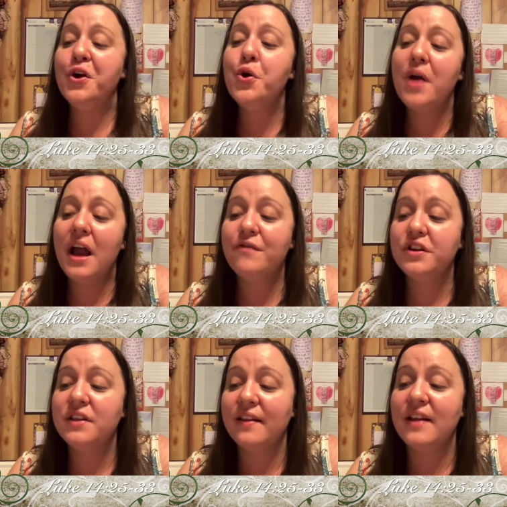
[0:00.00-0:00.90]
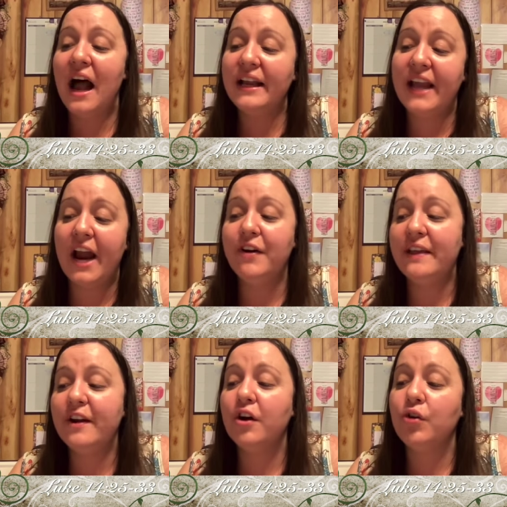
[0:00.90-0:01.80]
whoever does not carry
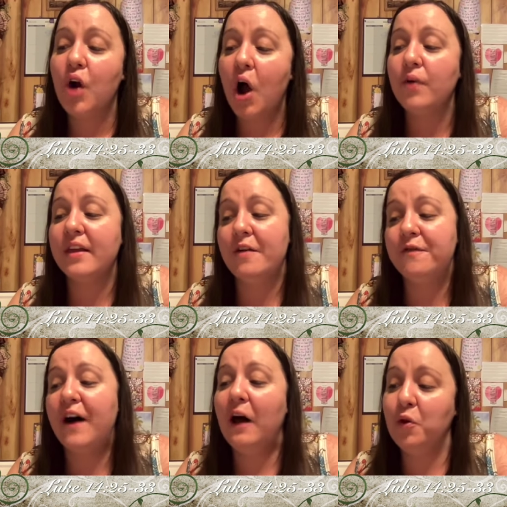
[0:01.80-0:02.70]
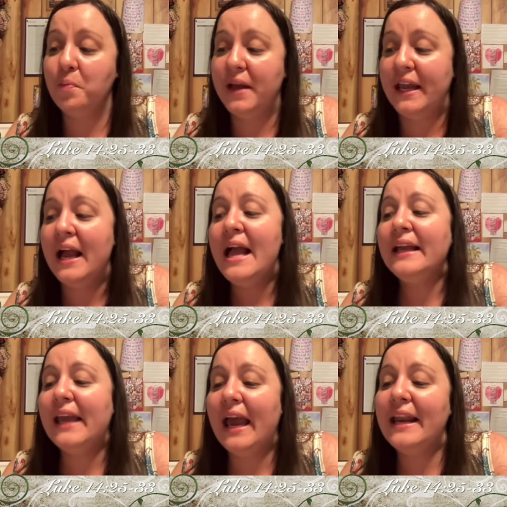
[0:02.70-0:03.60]
their cross and follow me
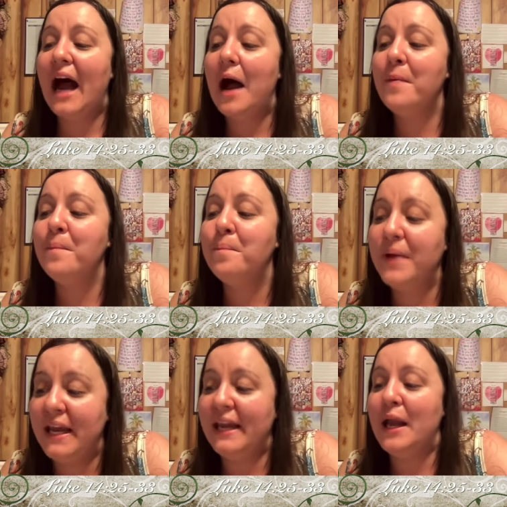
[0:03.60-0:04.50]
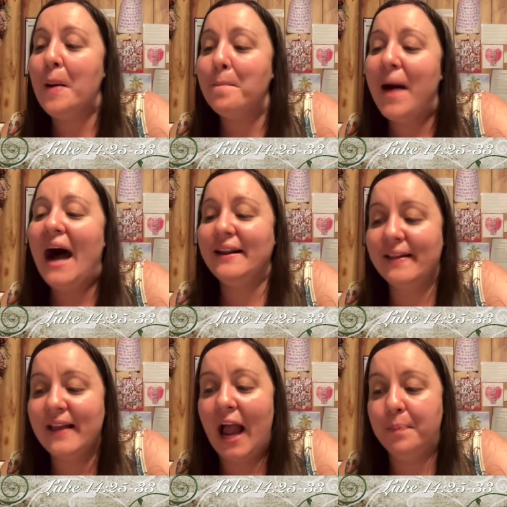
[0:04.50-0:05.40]
cannot be my
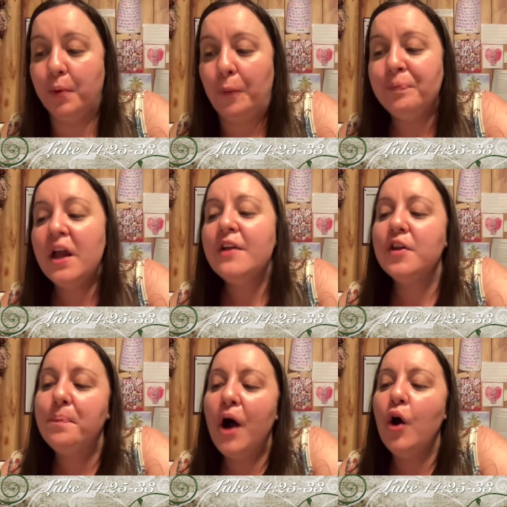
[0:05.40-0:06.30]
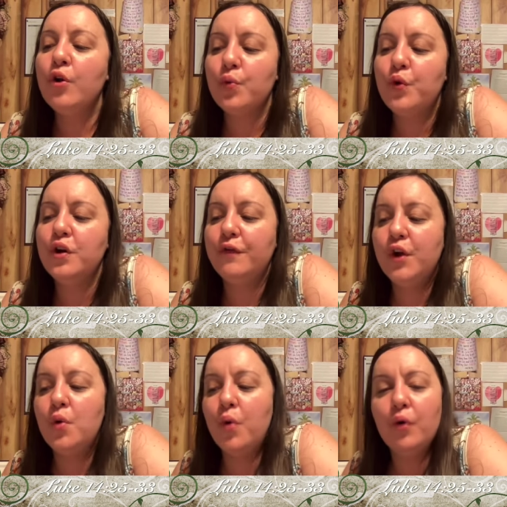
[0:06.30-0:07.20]
disciple. Suppose one of
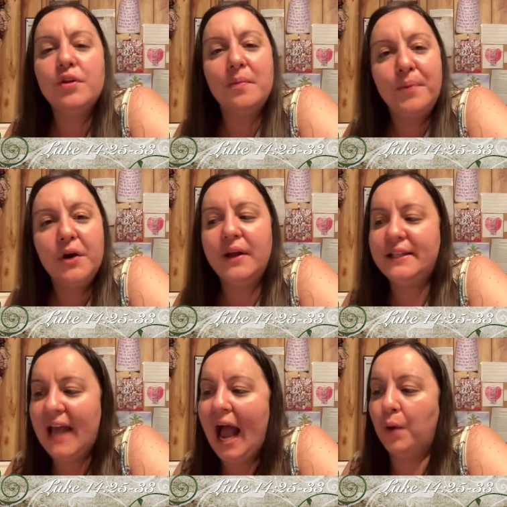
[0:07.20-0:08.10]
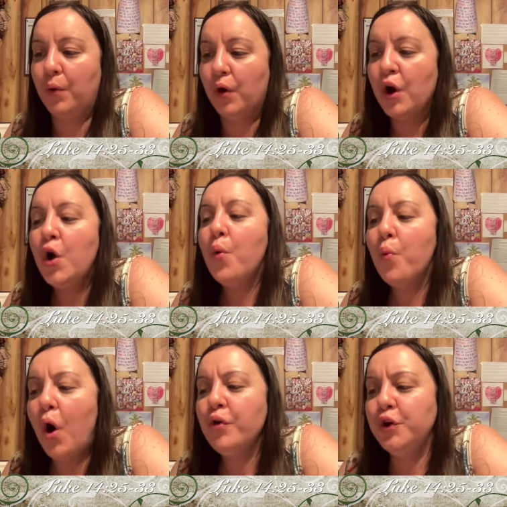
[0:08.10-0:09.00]
you wants to build a tower.
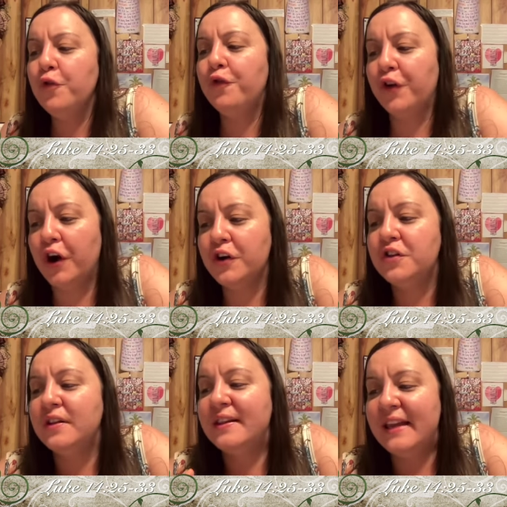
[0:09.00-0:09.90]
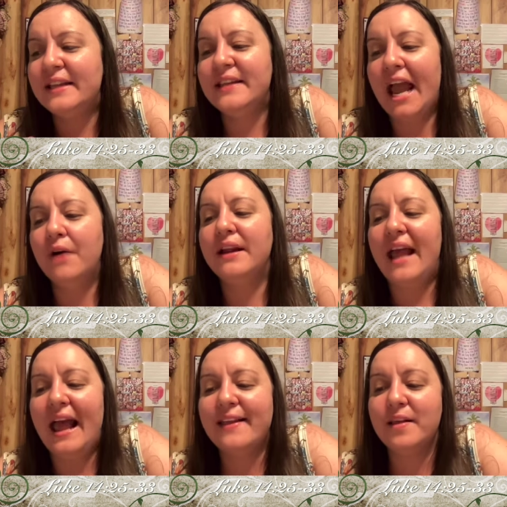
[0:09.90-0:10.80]
Won't you first sit down and
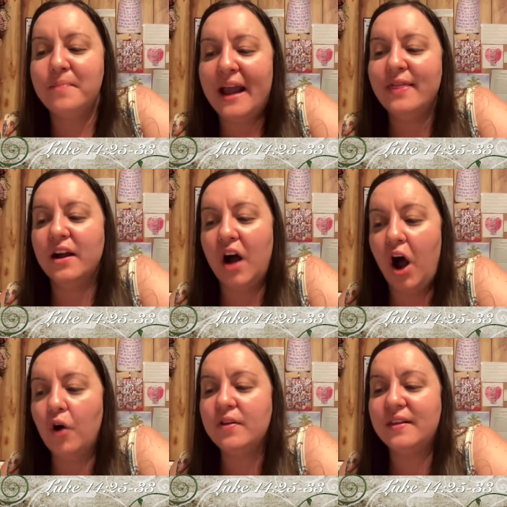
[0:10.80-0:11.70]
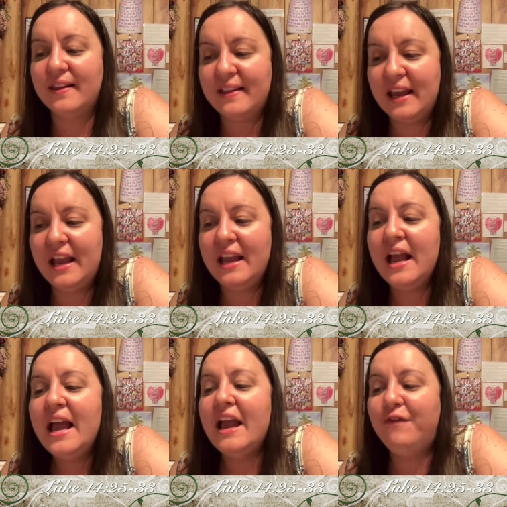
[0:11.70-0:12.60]
estimate the cost to see
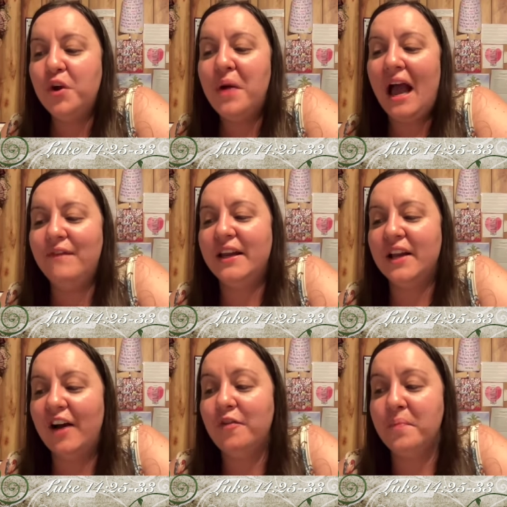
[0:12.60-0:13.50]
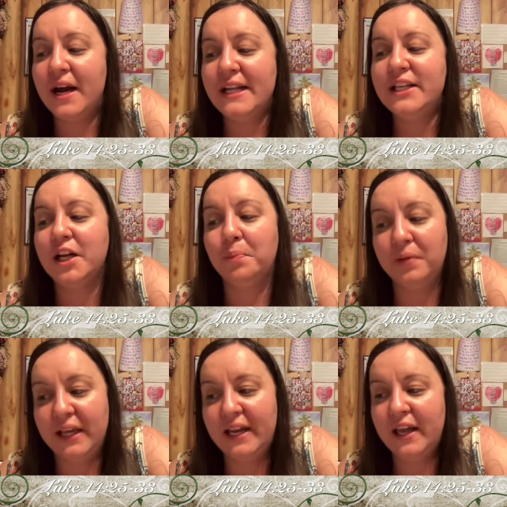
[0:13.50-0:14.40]
if you have enough money to
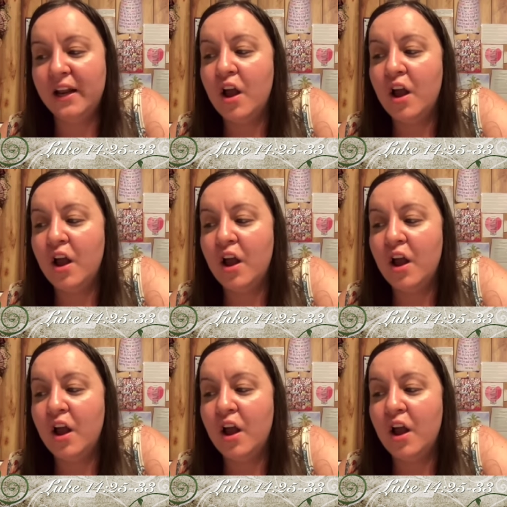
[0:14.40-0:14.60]
complete it?